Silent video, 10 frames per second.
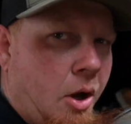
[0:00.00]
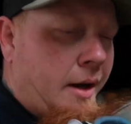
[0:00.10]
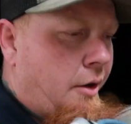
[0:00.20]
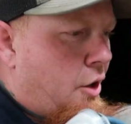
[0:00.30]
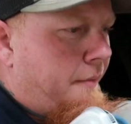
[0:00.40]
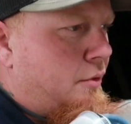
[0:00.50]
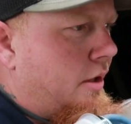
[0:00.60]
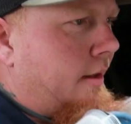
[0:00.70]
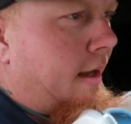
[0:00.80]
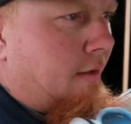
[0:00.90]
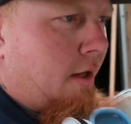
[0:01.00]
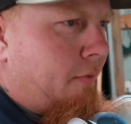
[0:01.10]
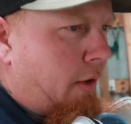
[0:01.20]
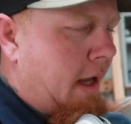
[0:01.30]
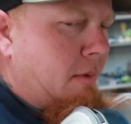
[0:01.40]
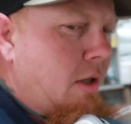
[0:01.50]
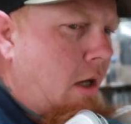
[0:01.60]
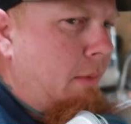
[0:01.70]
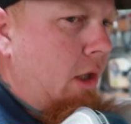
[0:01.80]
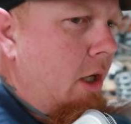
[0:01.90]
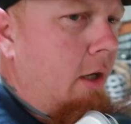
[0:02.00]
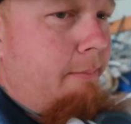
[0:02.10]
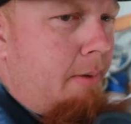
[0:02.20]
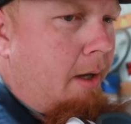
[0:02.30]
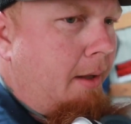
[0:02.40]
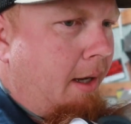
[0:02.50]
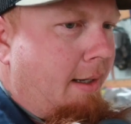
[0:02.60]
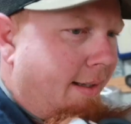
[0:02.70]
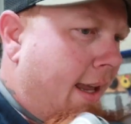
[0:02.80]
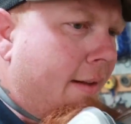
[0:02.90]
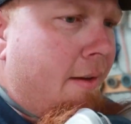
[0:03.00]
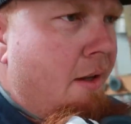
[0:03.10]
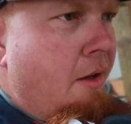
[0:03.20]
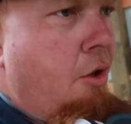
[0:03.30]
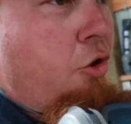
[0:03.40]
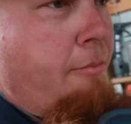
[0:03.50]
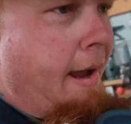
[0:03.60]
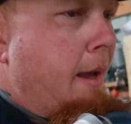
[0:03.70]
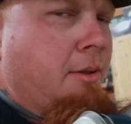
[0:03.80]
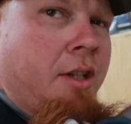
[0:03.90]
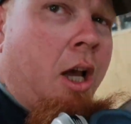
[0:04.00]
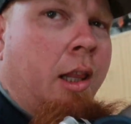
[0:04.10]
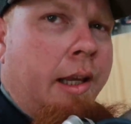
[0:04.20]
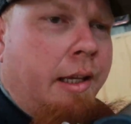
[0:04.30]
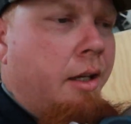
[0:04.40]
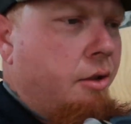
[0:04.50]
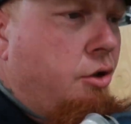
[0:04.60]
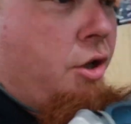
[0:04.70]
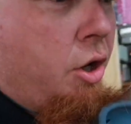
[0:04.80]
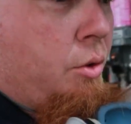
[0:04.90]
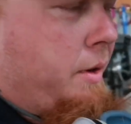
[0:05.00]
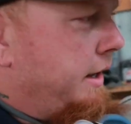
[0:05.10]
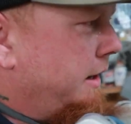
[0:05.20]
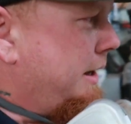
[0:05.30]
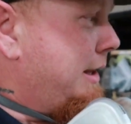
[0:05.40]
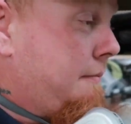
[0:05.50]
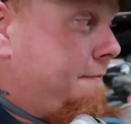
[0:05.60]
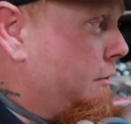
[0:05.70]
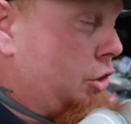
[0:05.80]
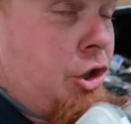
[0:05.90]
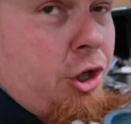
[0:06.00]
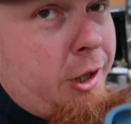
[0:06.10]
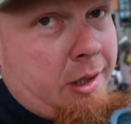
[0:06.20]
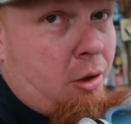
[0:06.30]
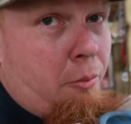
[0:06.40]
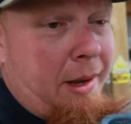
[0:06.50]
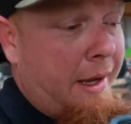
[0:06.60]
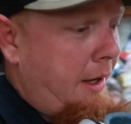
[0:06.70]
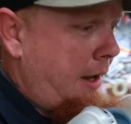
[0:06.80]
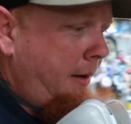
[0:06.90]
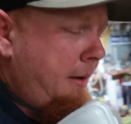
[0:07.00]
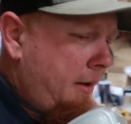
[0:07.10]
I don't know if you can get that stuff on Amazon. I'm gonna look, but like I said, through my Amazon link, you can go and for sure get the little paint gun.